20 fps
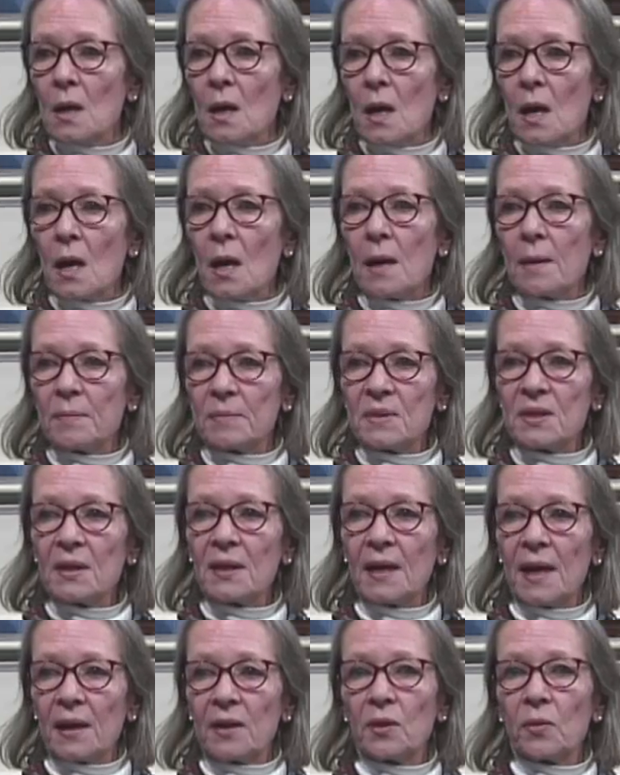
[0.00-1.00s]
to
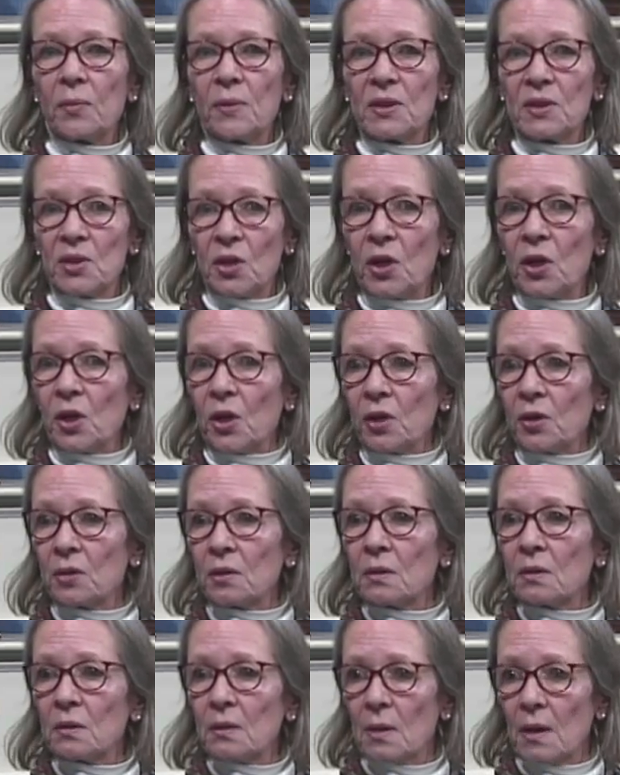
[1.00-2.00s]
get the return
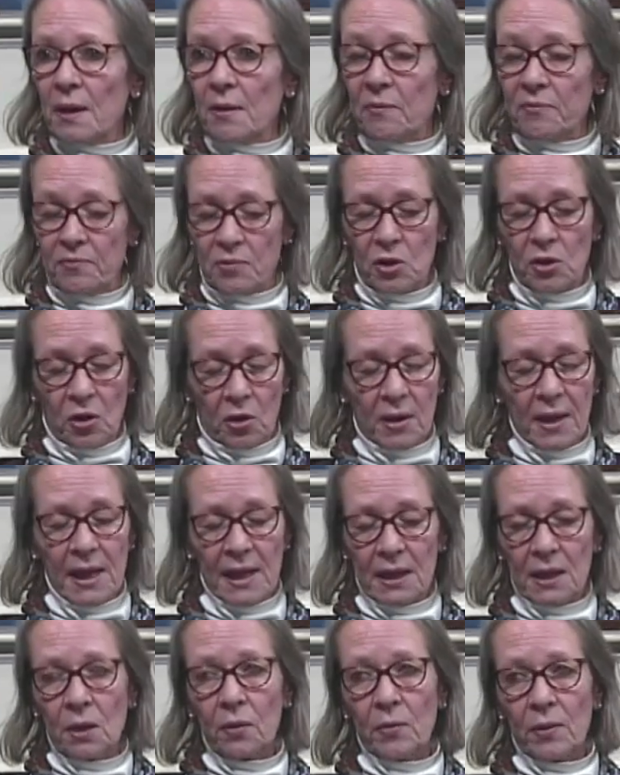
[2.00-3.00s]
if you're
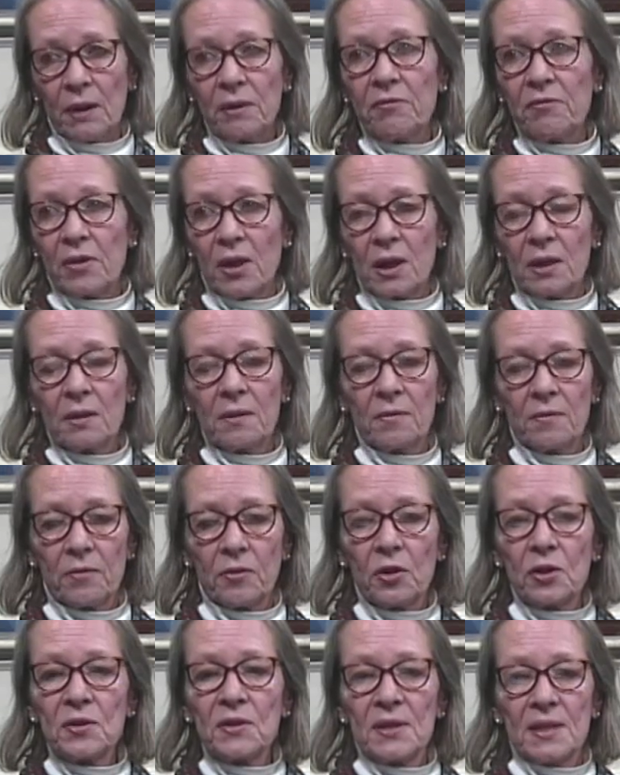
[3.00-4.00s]
getting a refund
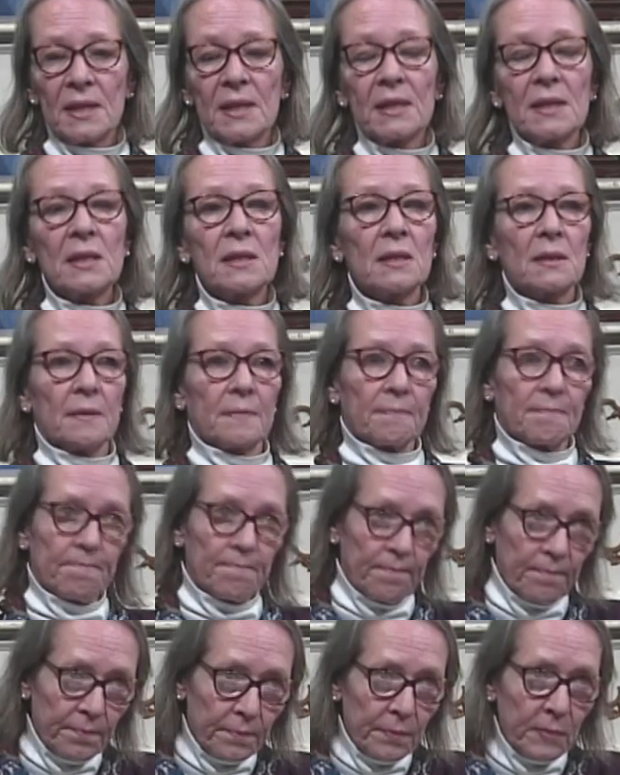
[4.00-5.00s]
versus
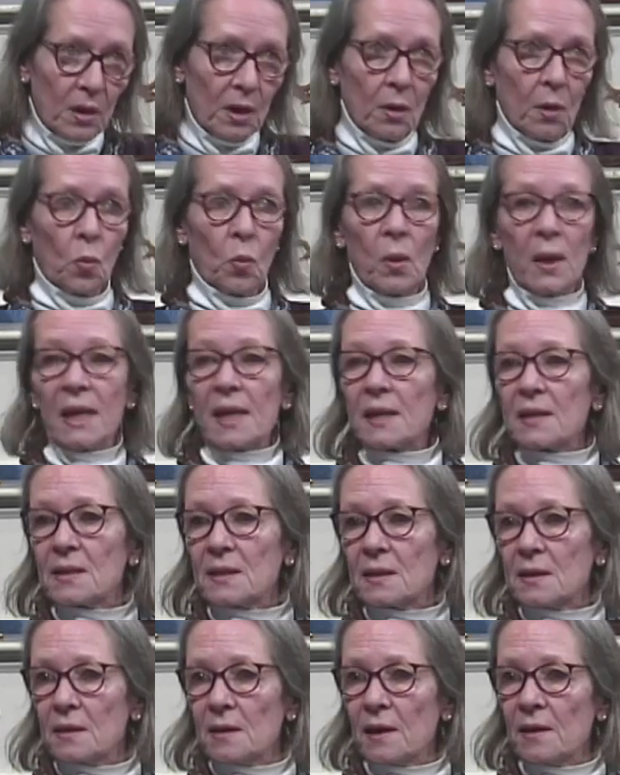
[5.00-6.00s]

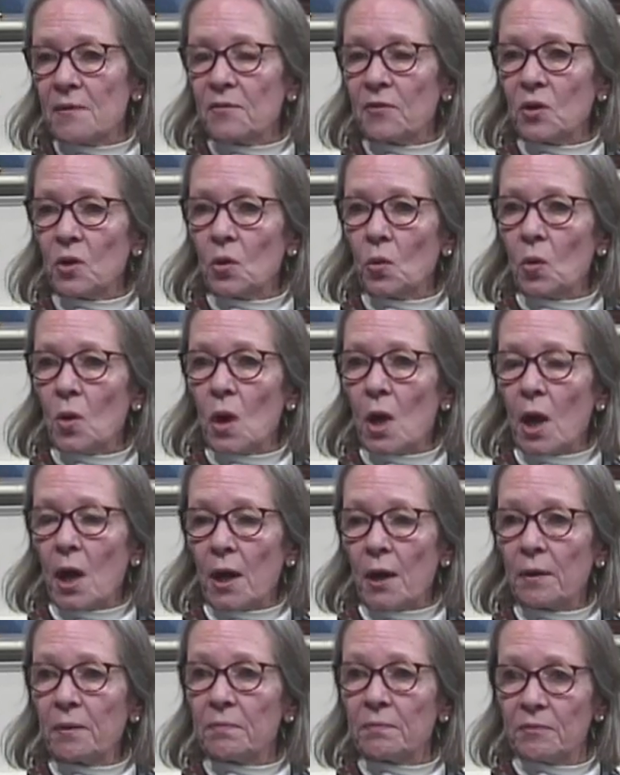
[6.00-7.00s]
weeks if you
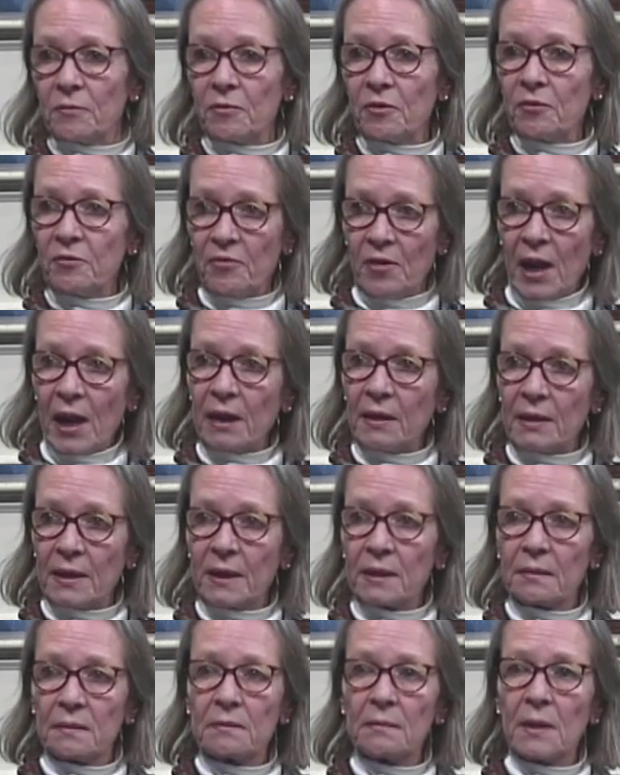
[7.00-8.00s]
are
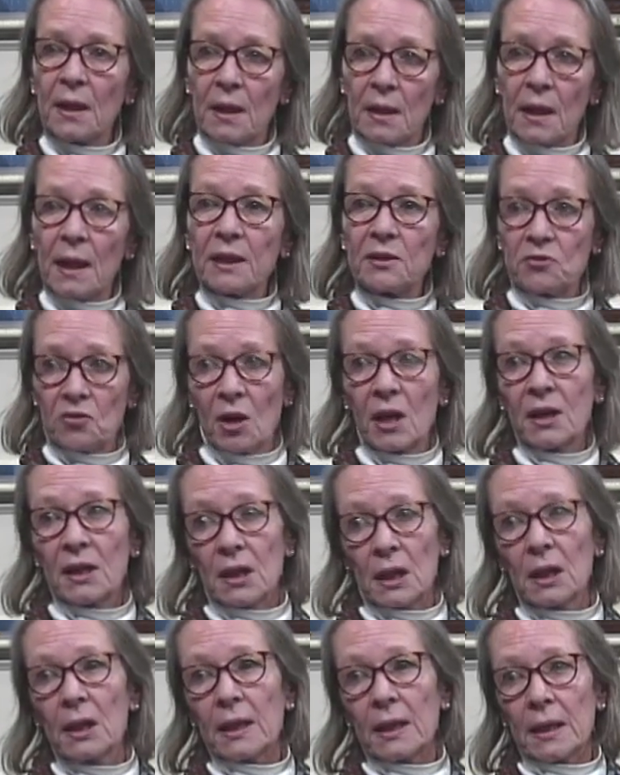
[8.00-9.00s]
filing
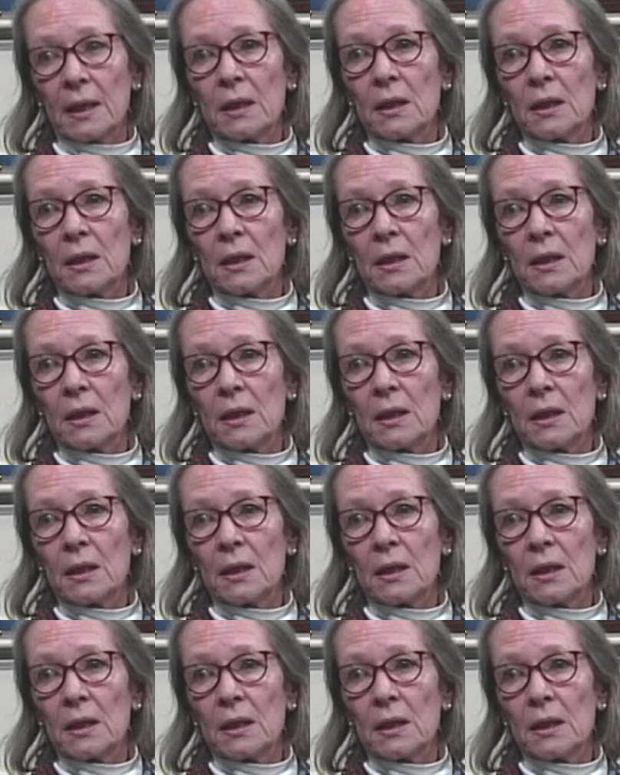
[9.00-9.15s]
electronically.